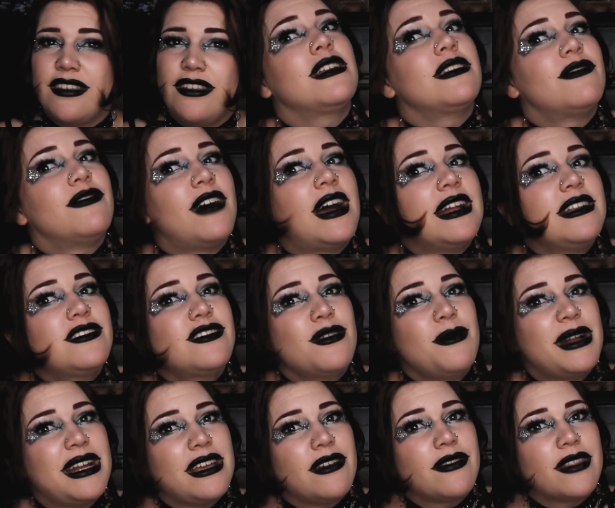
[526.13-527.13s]
You can find so
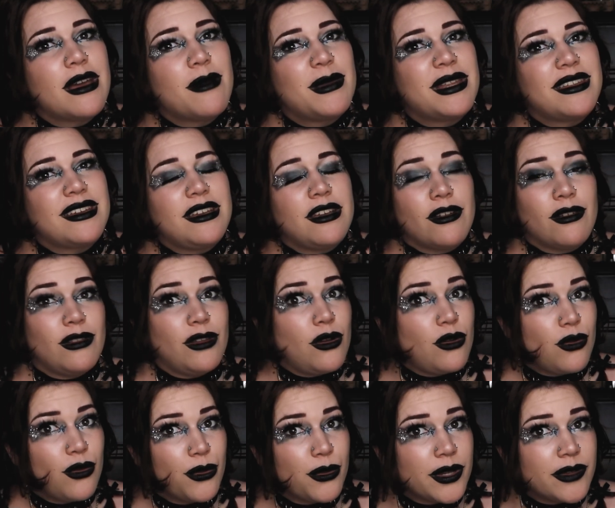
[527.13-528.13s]
many of them at like your
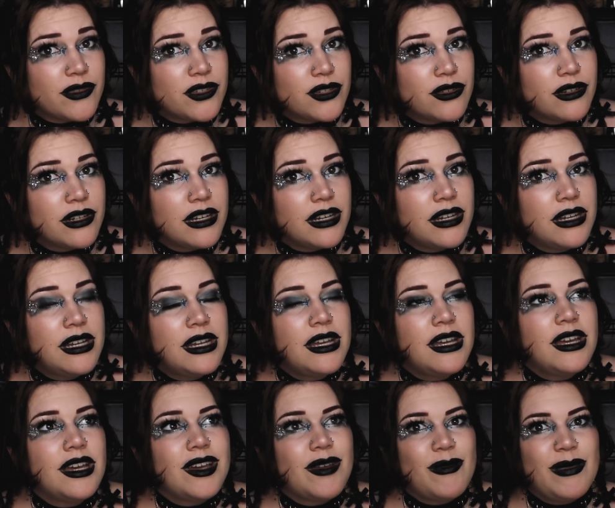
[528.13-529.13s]
local thrift store
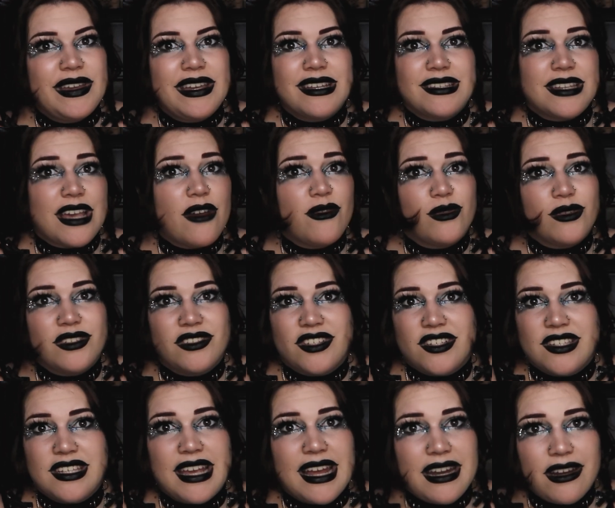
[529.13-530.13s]
because everyone's
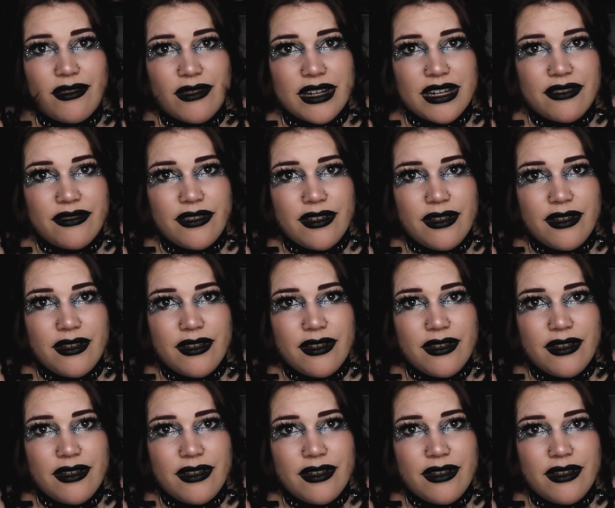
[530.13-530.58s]
just getting rid of